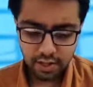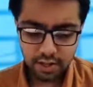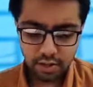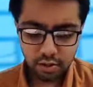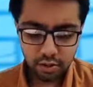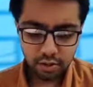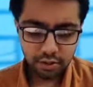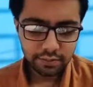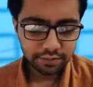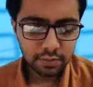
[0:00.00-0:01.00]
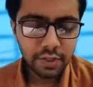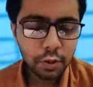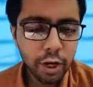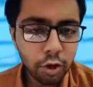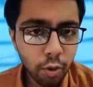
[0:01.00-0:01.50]
It's also a
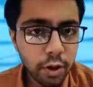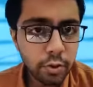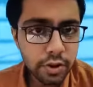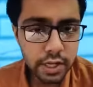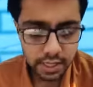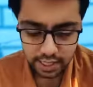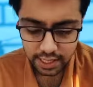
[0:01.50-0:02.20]
quite common question.